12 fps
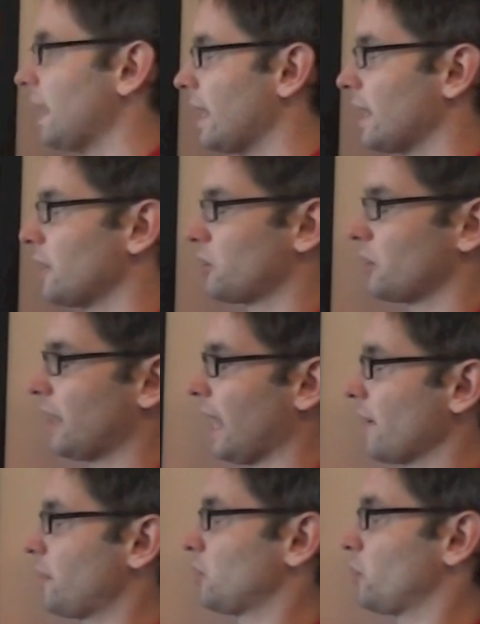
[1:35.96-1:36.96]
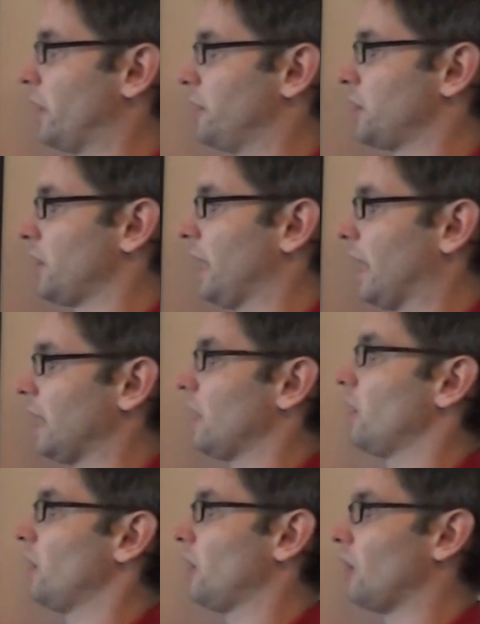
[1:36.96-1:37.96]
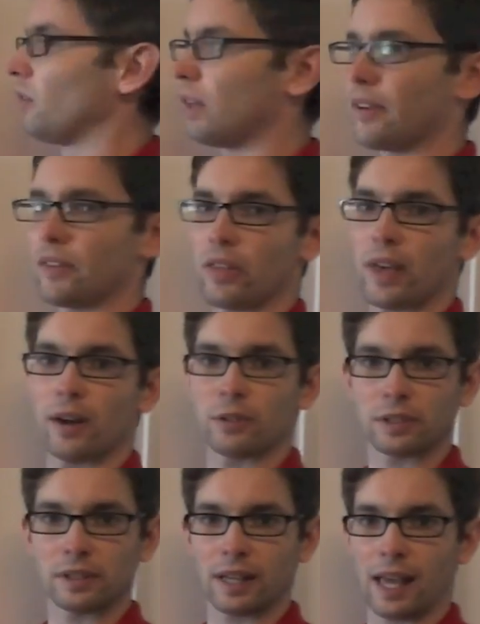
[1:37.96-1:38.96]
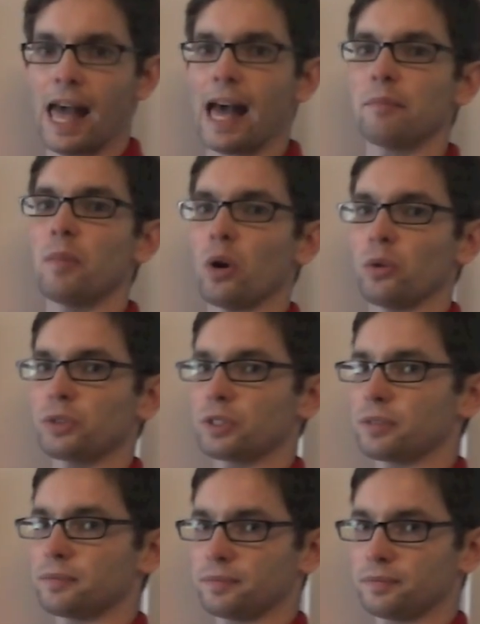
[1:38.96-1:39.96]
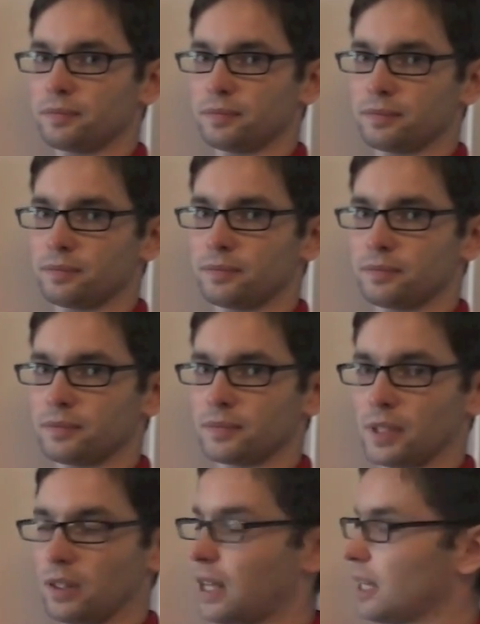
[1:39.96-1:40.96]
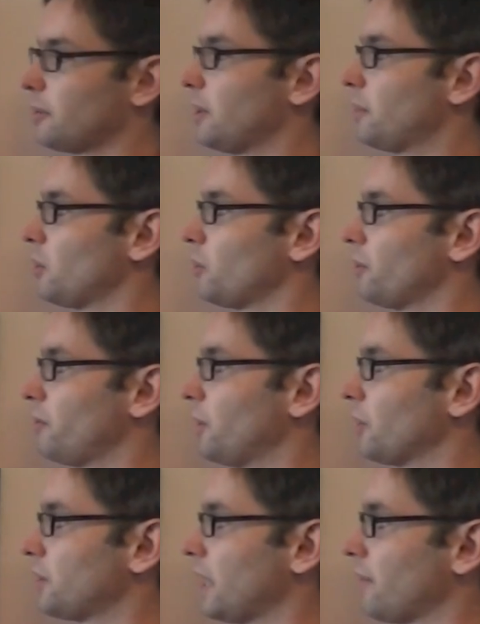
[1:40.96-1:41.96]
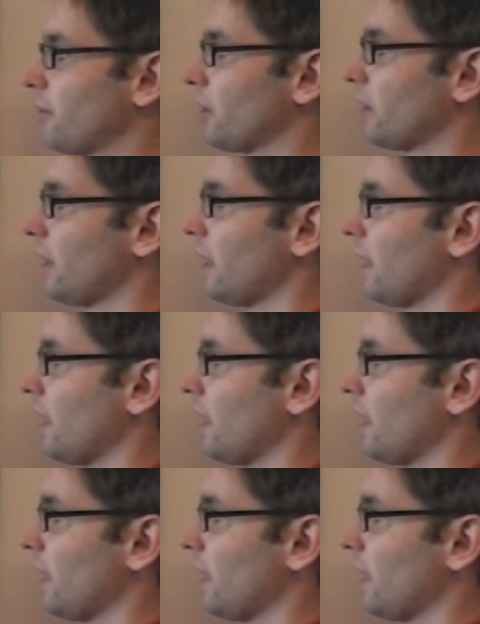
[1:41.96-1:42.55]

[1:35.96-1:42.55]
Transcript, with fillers: Dan should cap his wager at 11,000 at most. A lot of people would feel safer